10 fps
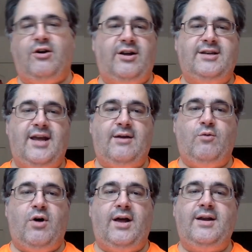on day
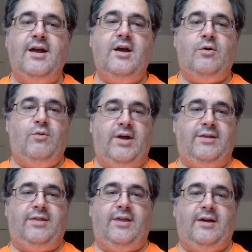one with
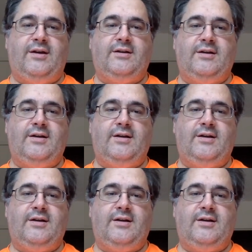uh,